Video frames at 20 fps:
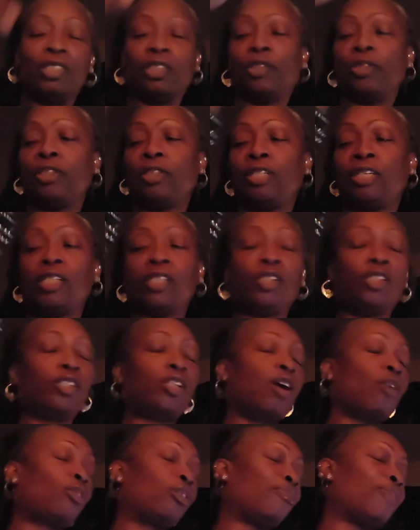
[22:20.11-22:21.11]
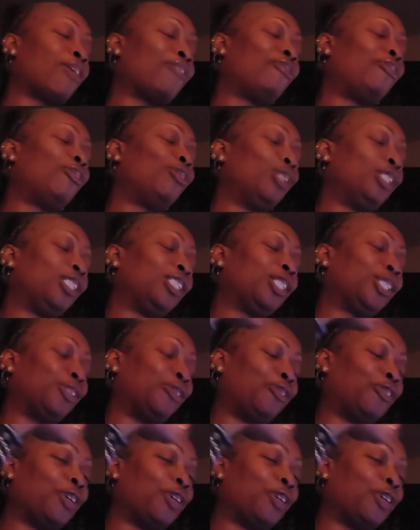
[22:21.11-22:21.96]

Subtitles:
us talking about foolishness and